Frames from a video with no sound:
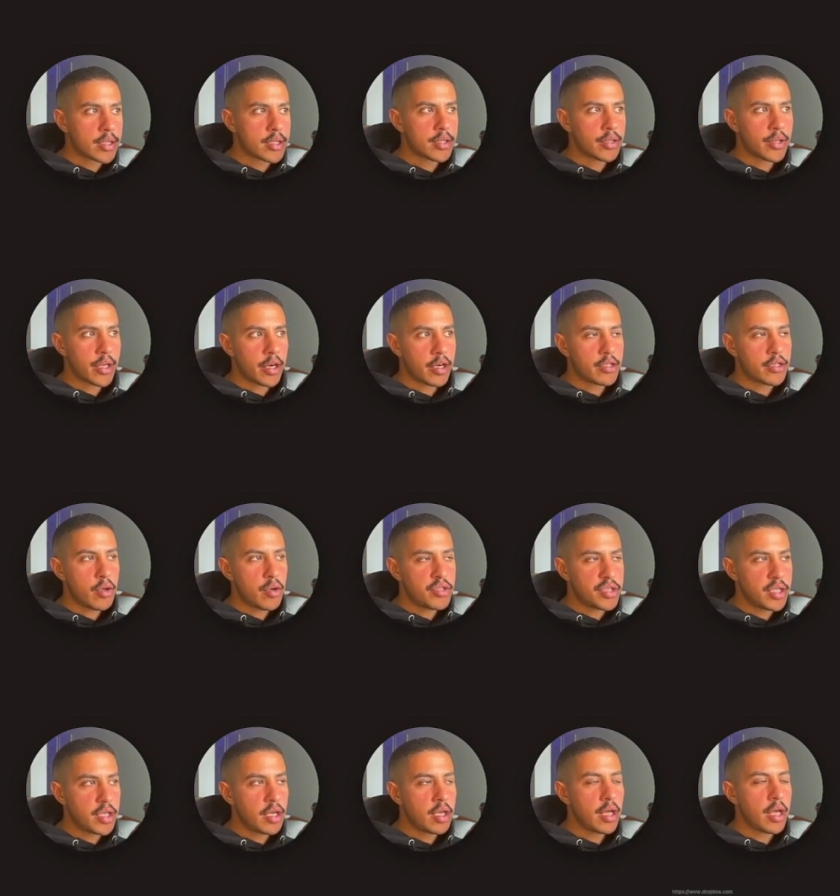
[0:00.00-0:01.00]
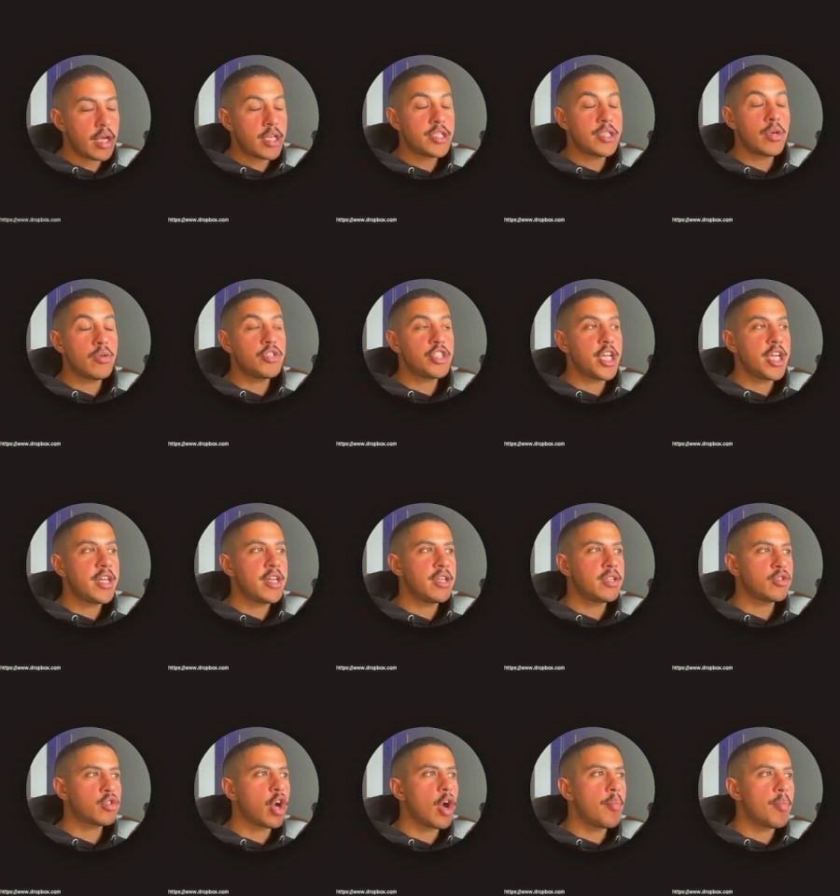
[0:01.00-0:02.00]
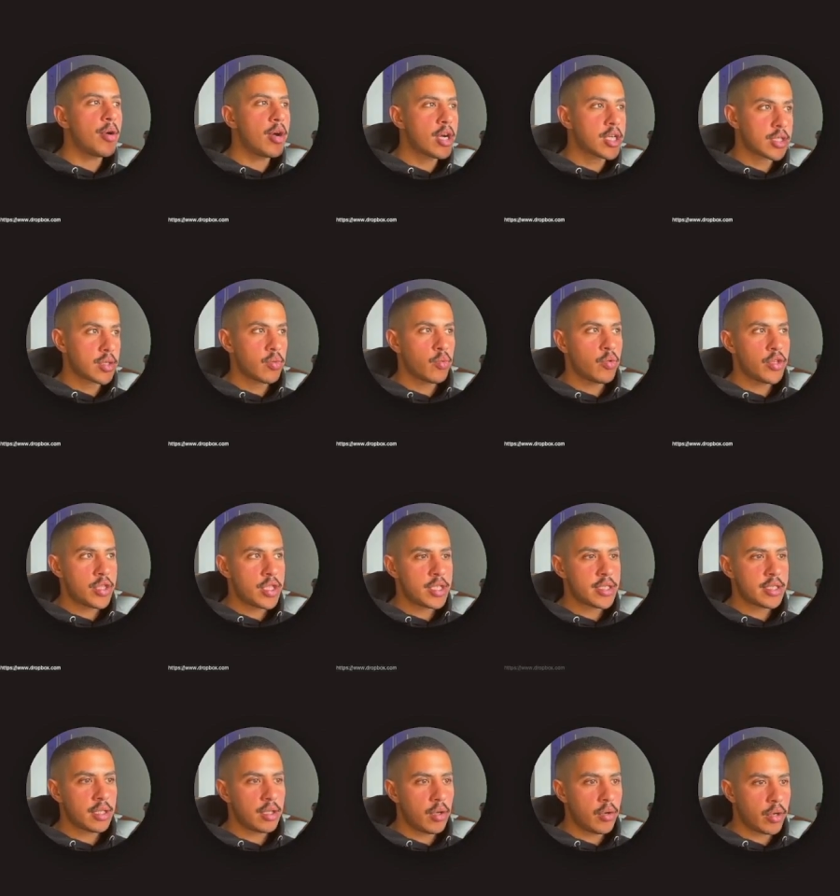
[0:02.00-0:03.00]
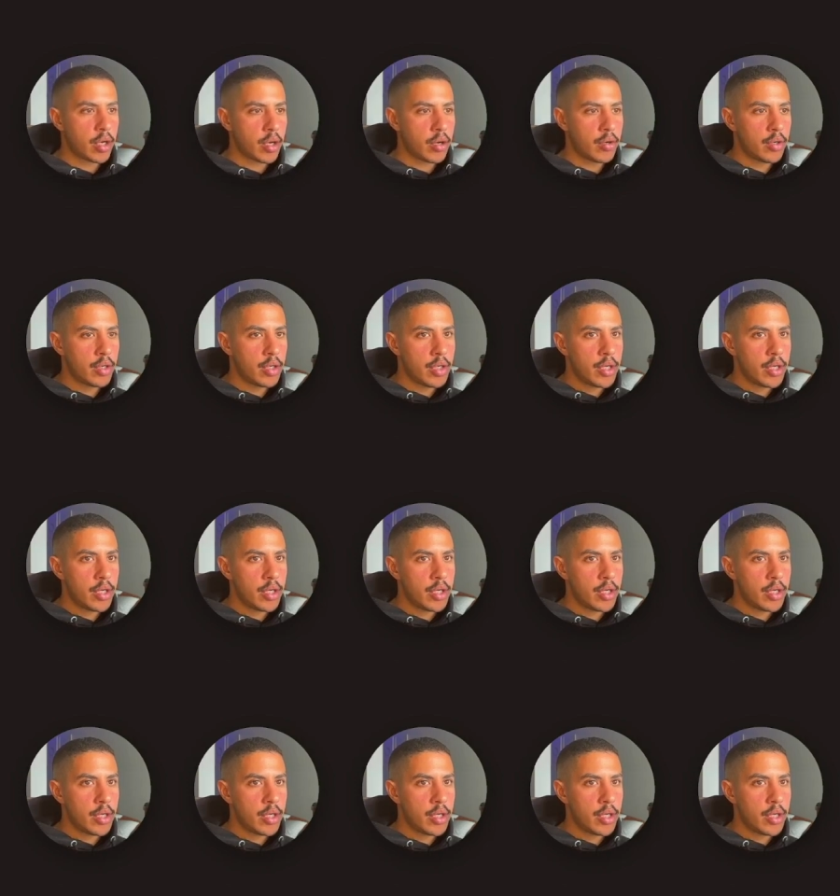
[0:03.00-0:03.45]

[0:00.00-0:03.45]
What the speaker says: So they're associating Dropbox with this logo.